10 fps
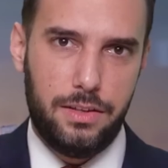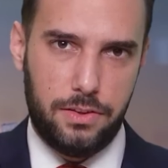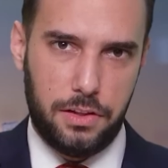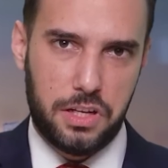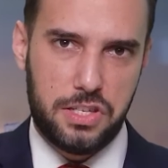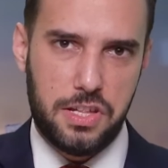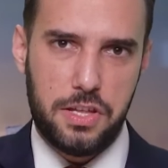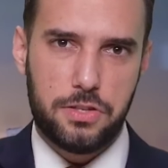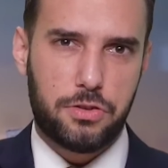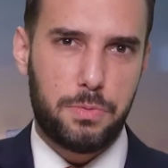The link is in the
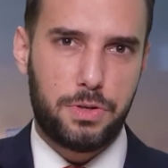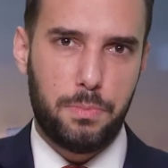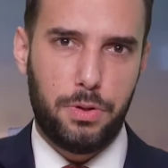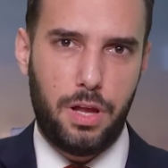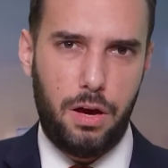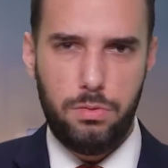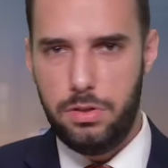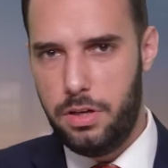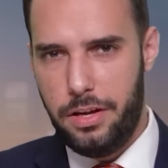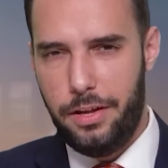description below.
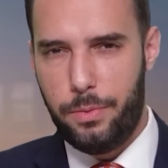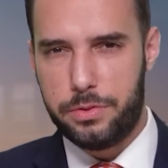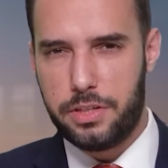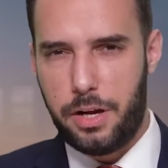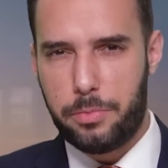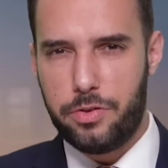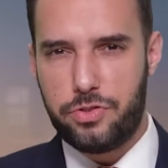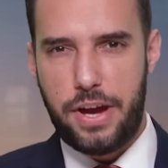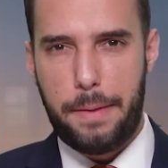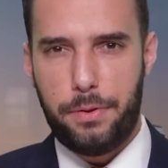Once again, I'm Chris
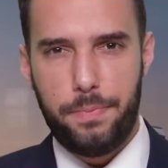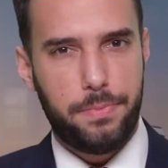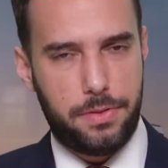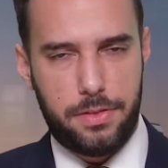Chappell.